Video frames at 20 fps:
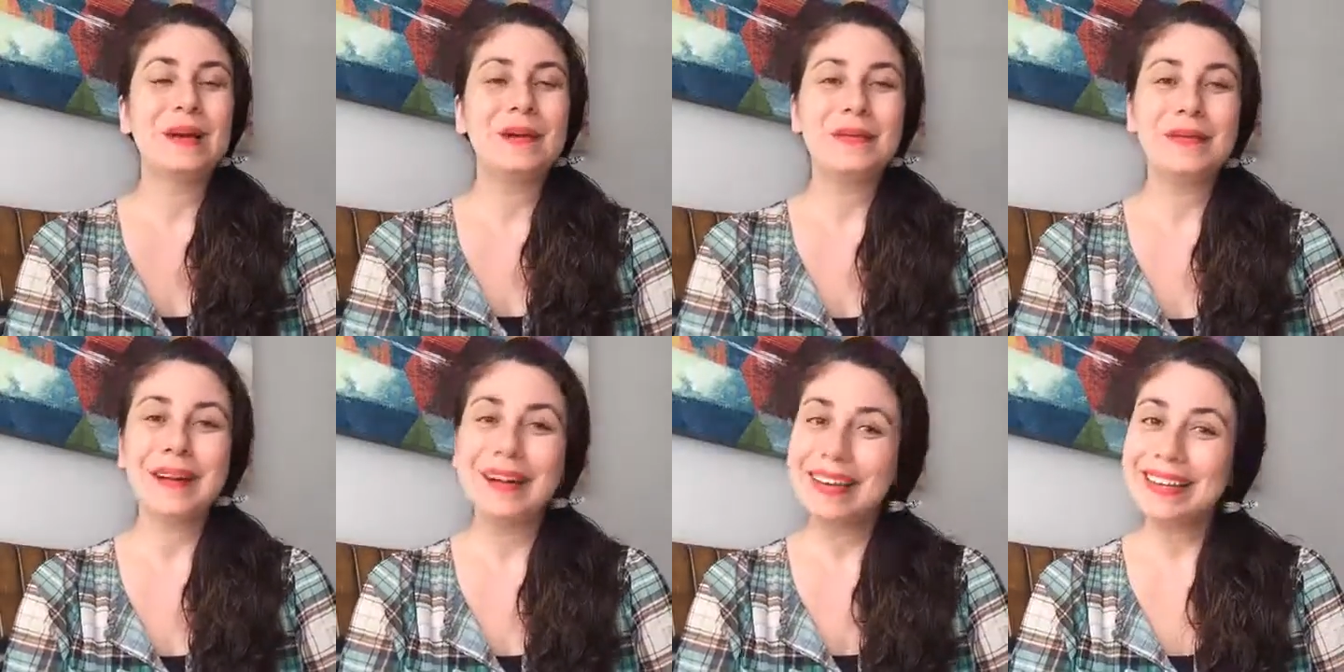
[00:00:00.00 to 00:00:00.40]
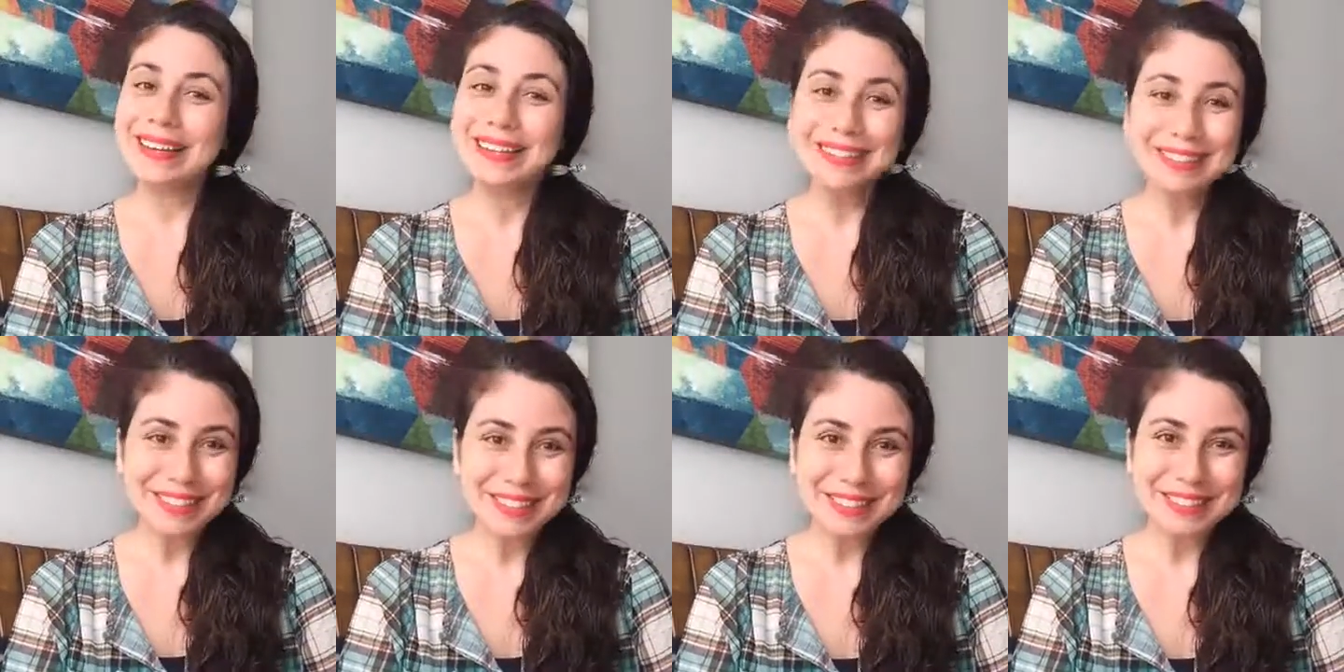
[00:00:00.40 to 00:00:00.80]
what
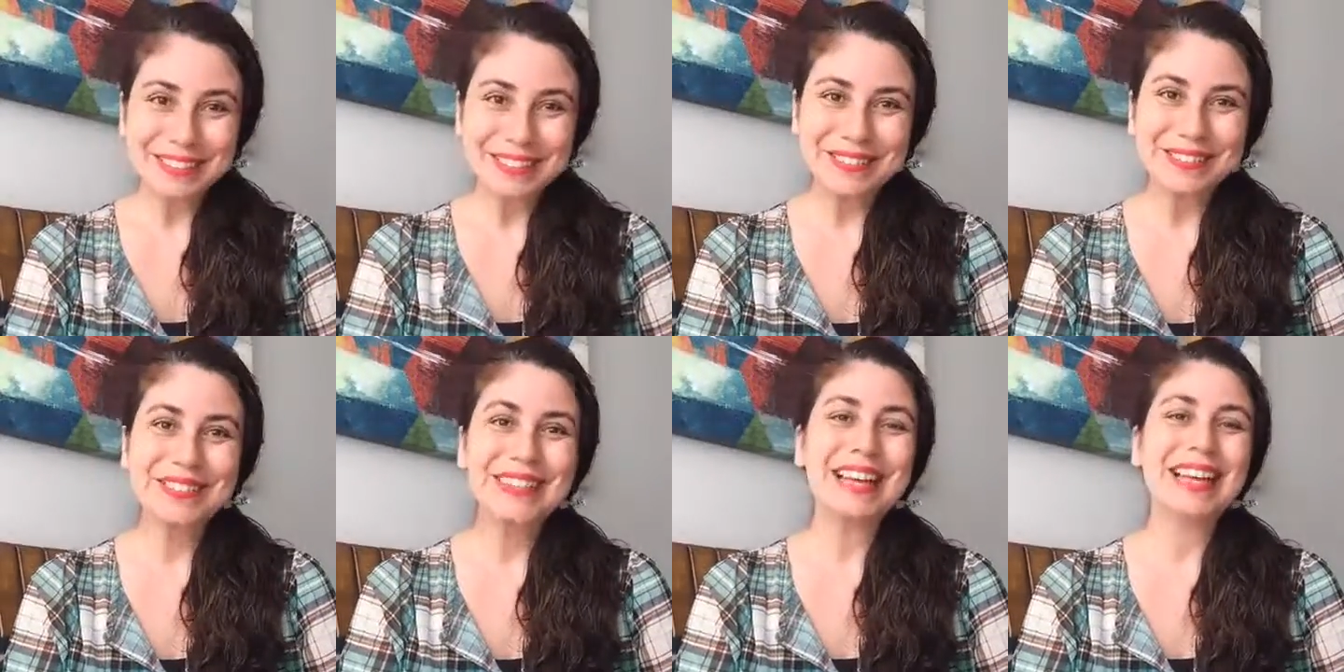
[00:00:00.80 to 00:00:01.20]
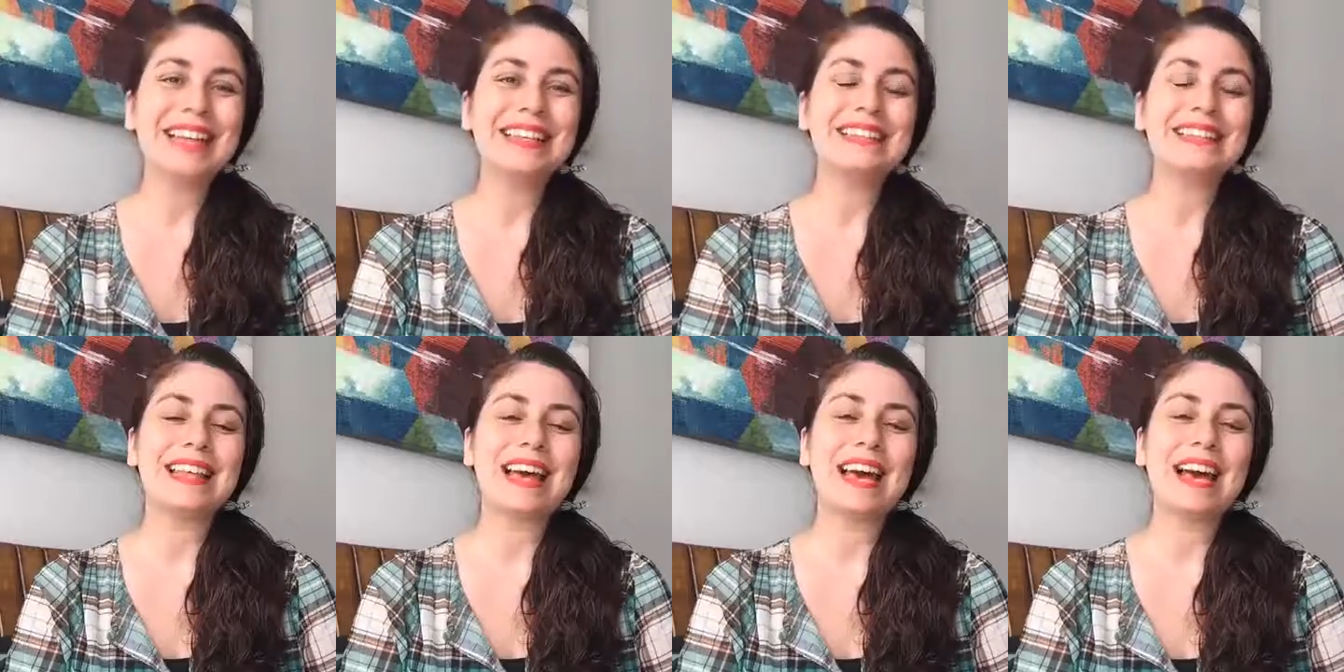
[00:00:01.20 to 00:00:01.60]
you do
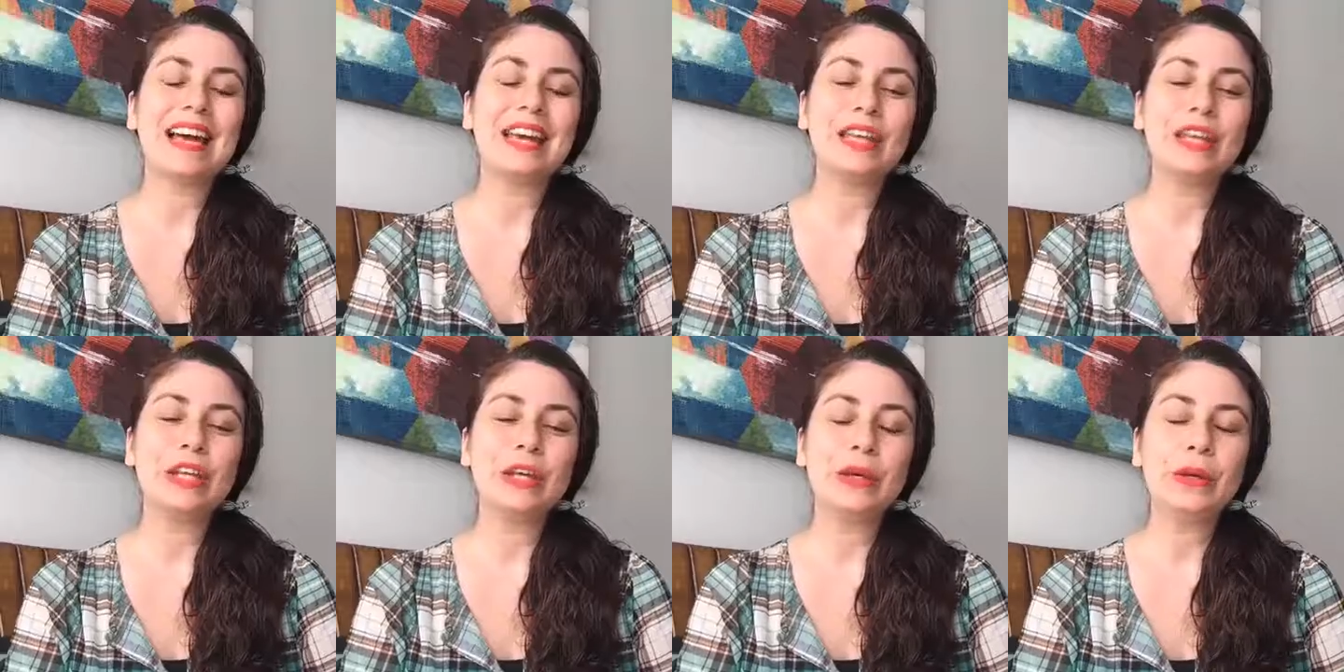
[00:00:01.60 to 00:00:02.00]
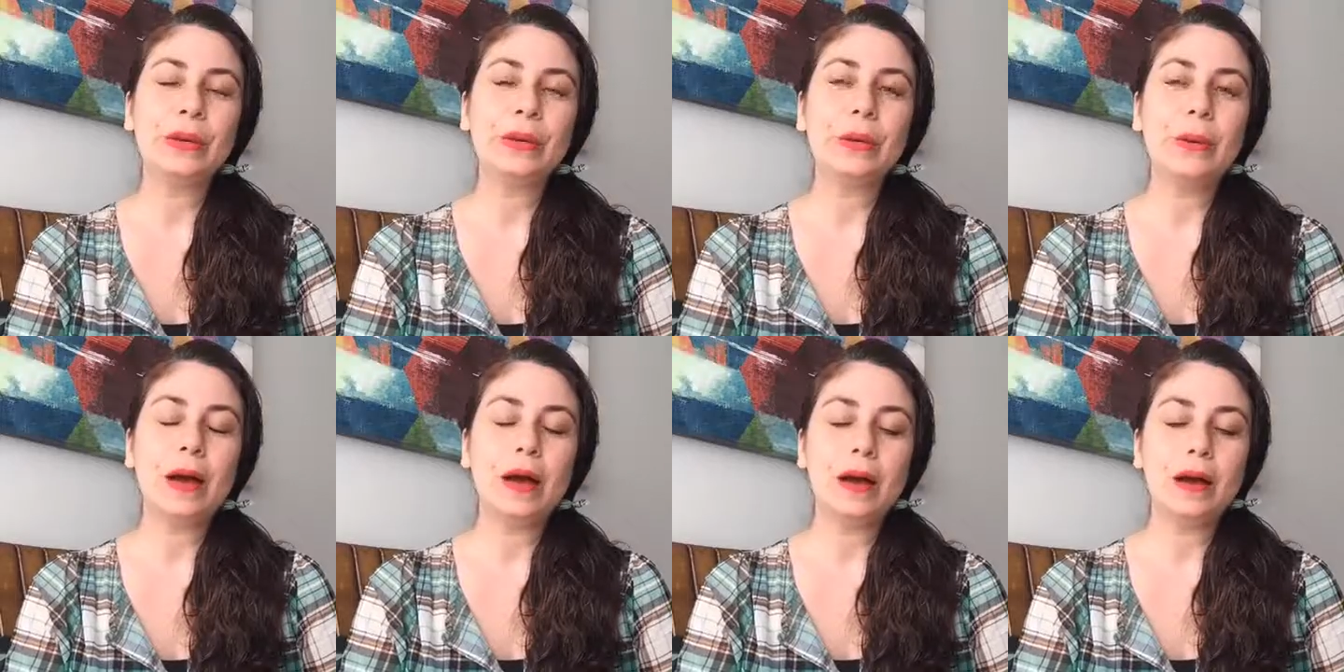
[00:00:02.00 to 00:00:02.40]
is that
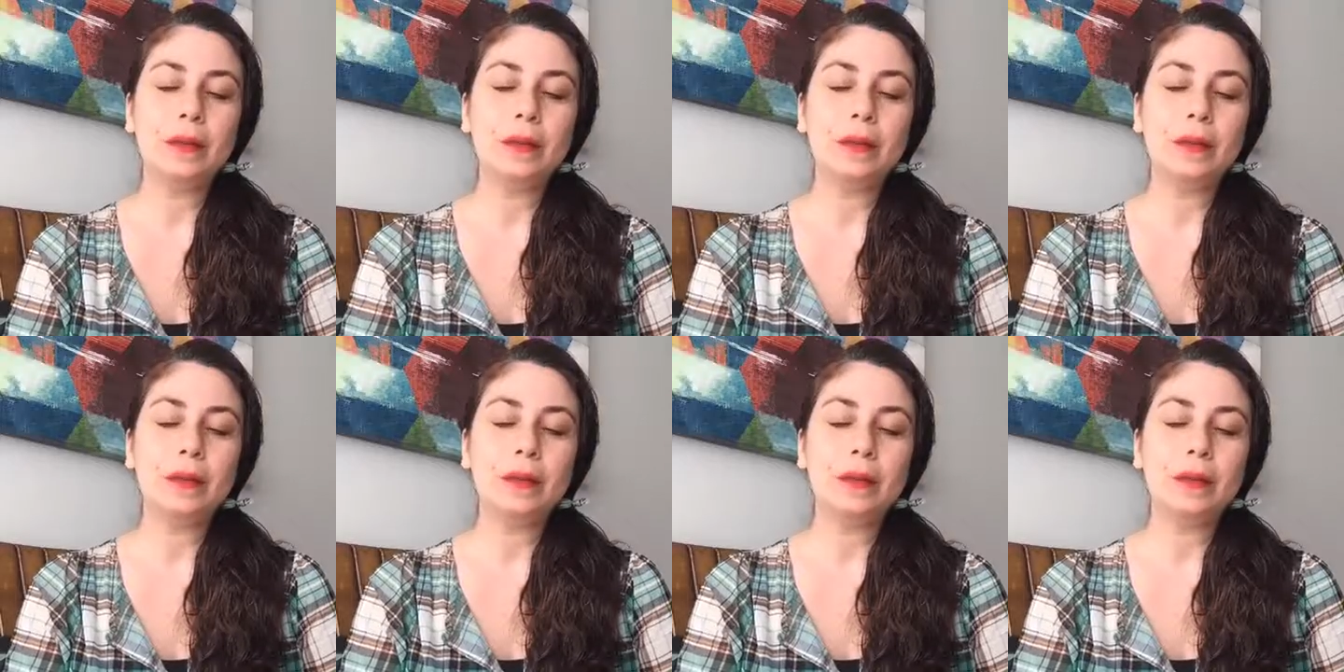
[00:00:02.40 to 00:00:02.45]
you